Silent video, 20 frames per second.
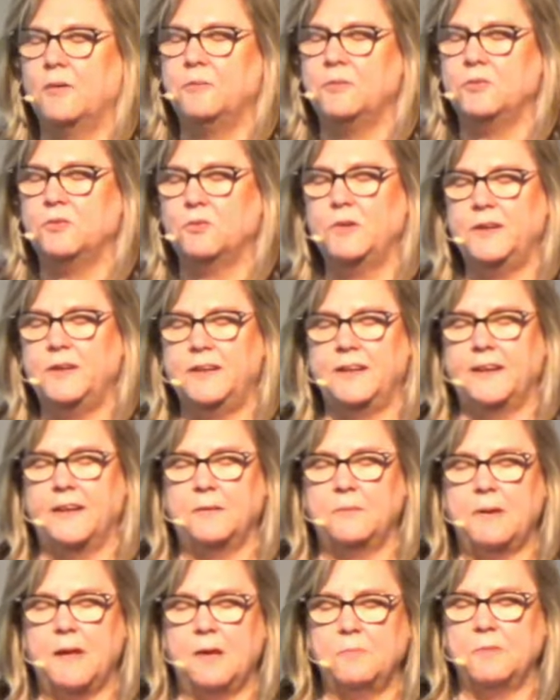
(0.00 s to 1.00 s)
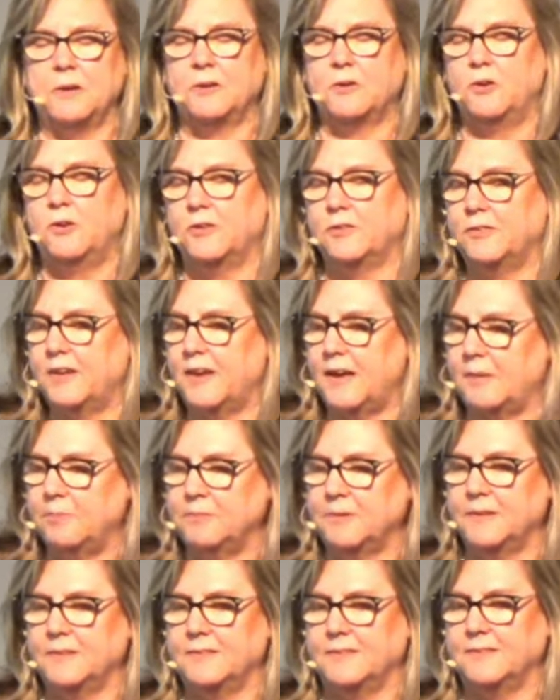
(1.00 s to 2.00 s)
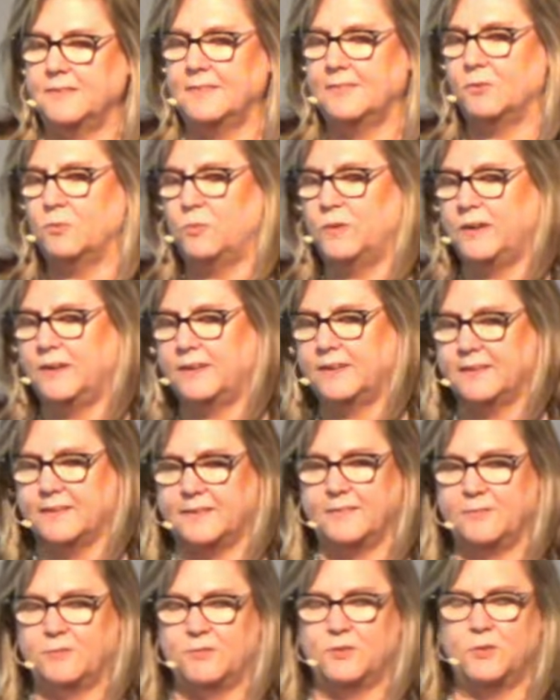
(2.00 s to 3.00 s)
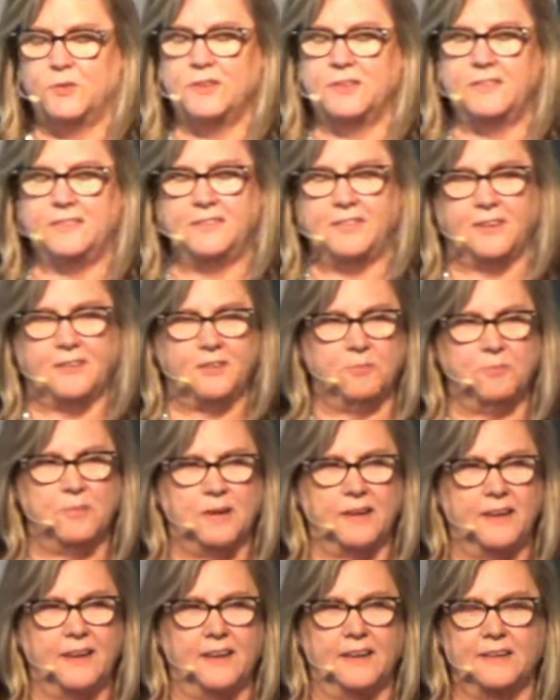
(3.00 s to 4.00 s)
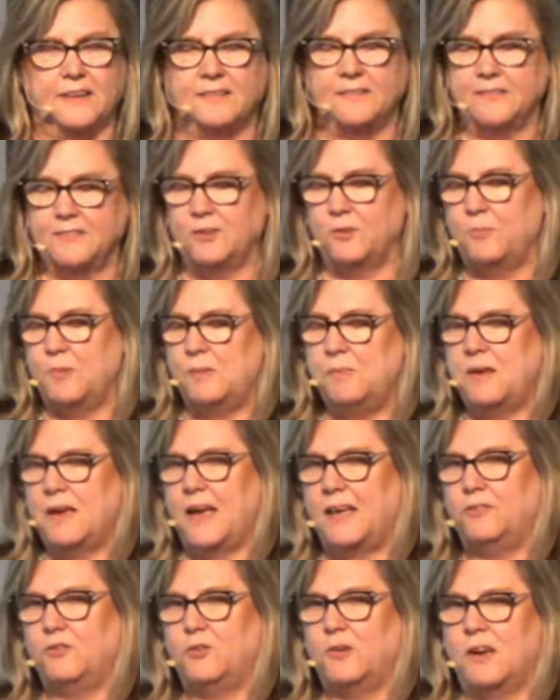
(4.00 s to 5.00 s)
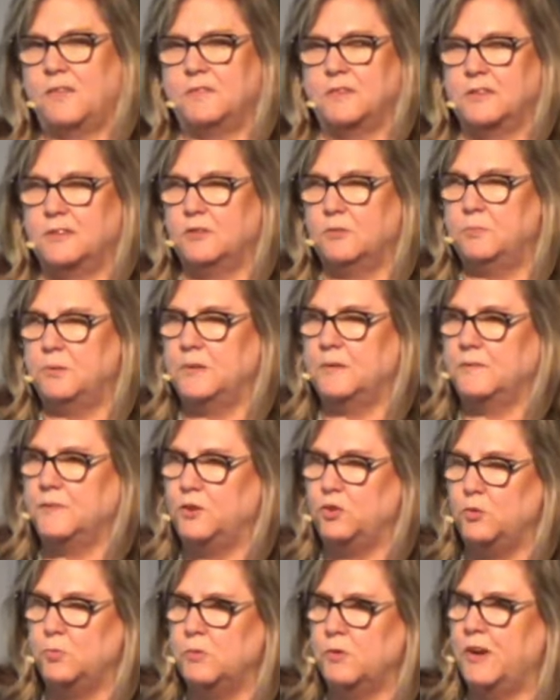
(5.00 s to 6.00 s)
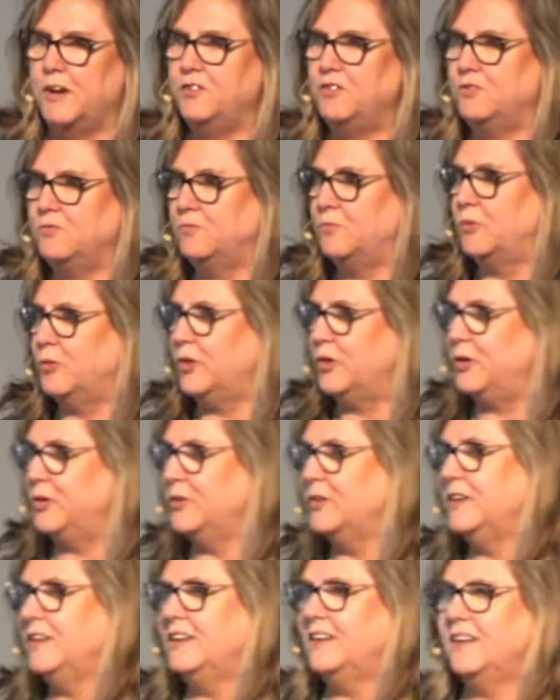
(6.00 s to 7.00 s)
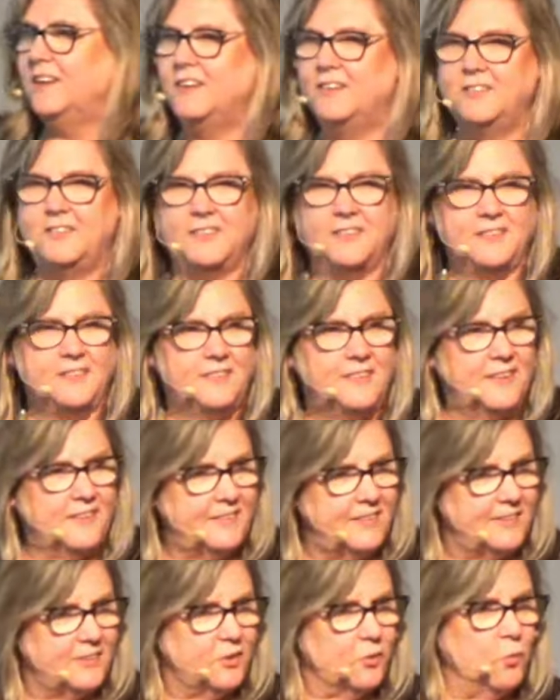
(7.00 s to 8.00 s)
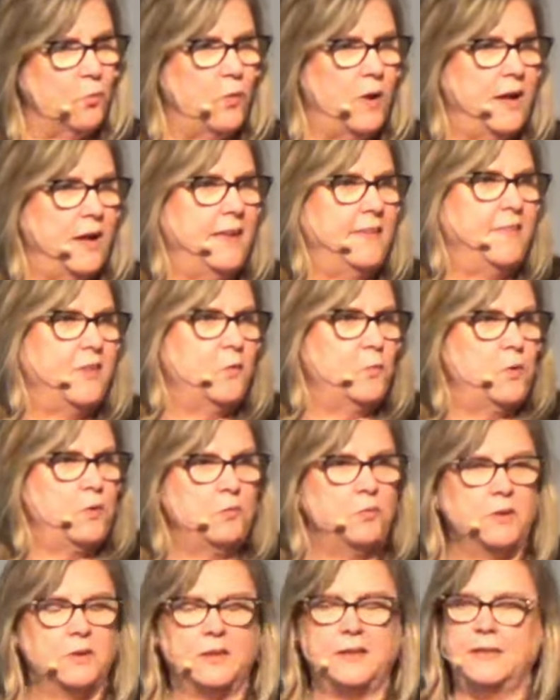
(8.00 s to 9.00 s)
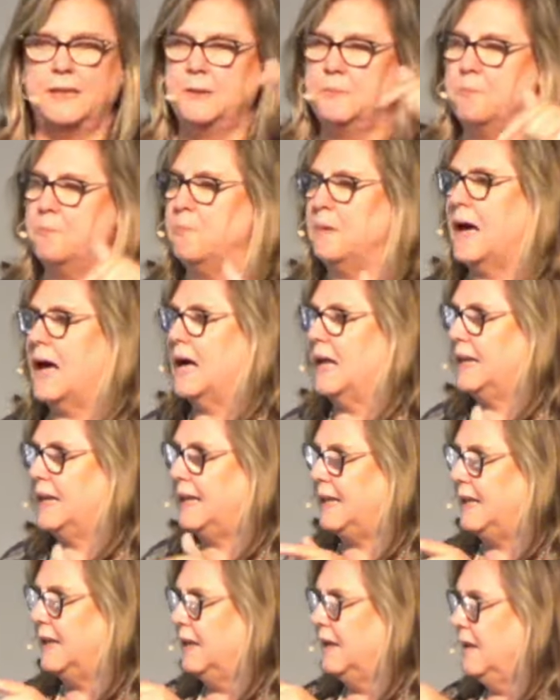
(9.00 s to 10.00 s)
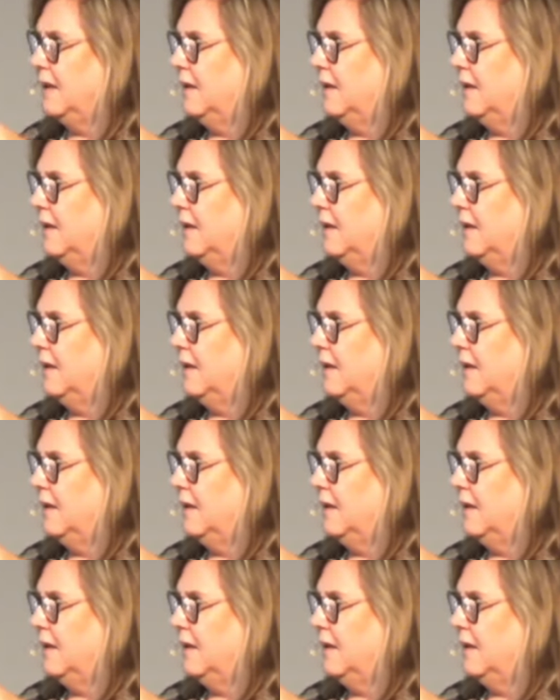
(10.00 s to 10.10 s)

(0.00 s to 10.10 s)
was reading Emma Curtis Hopkins this week, and it's really stuck in my head, so maybe I do have a little bit of enumeration for you. She said that the way that we really embody